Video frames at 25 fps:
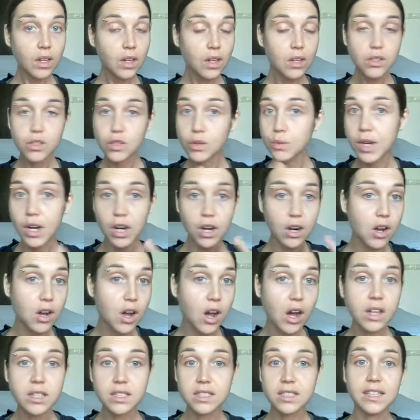So we are
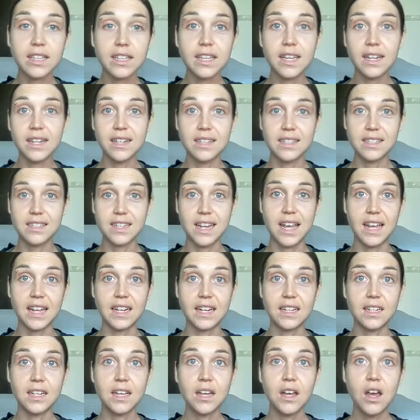constantly in a
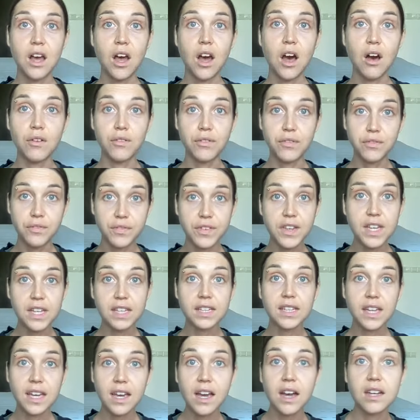state of
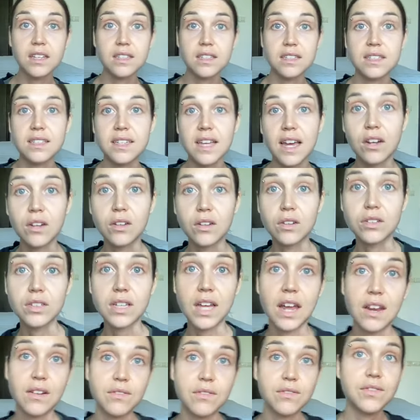feeling unsettled
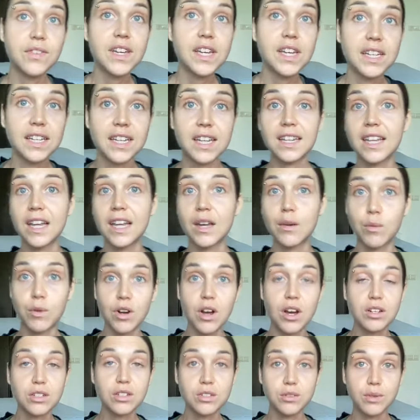and feeling like we're
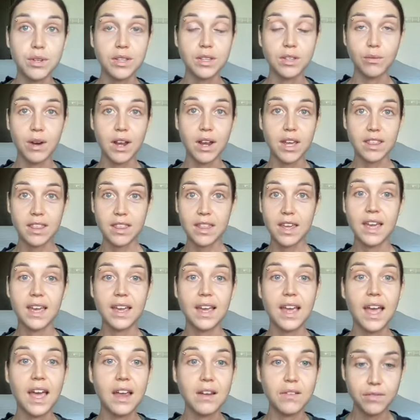not doing the right
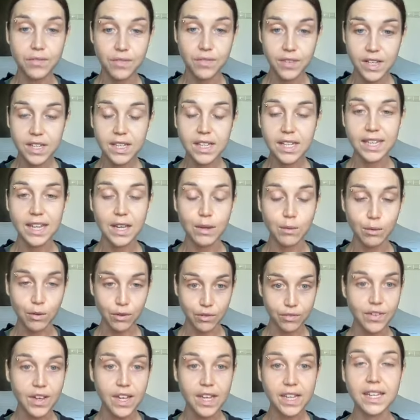thing and feeling like we're
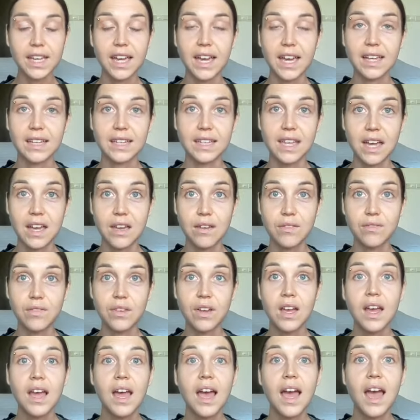failing at life.
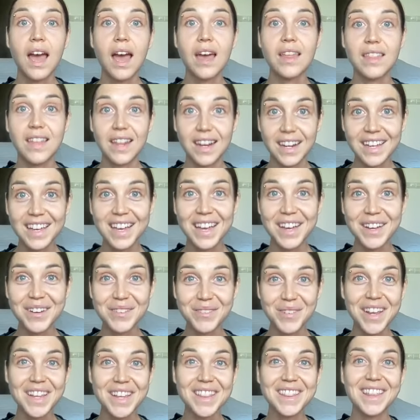And then again,
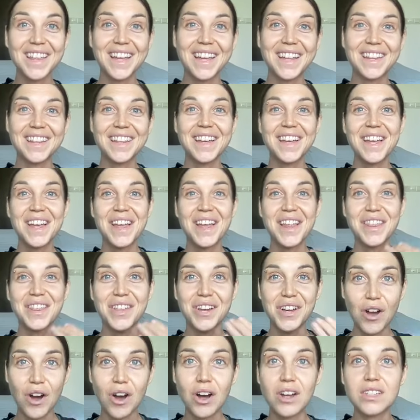right, that the
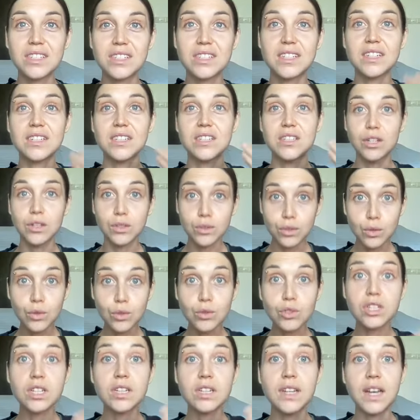constant
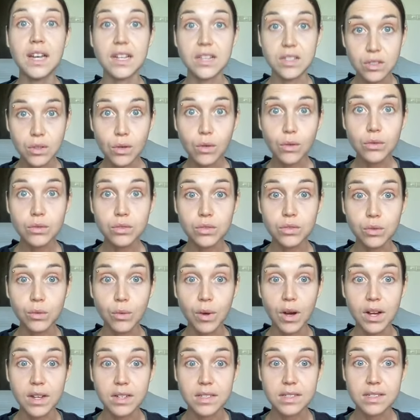solution that's sold to
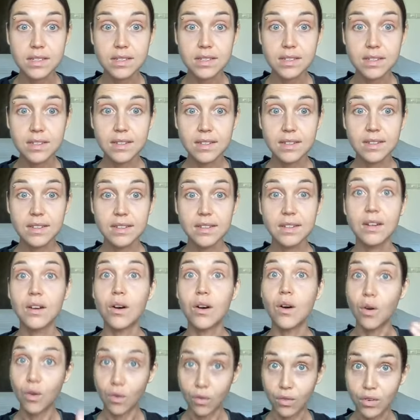us
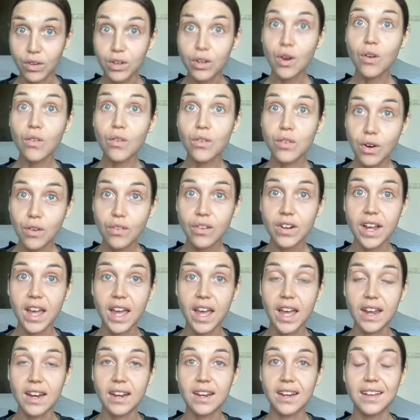over and over and over
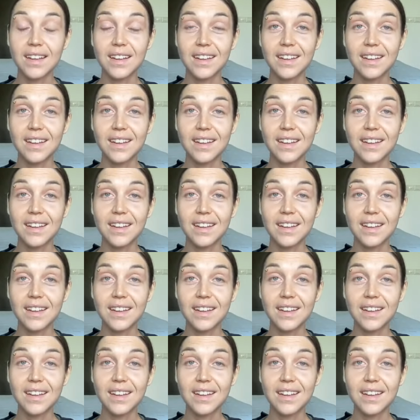again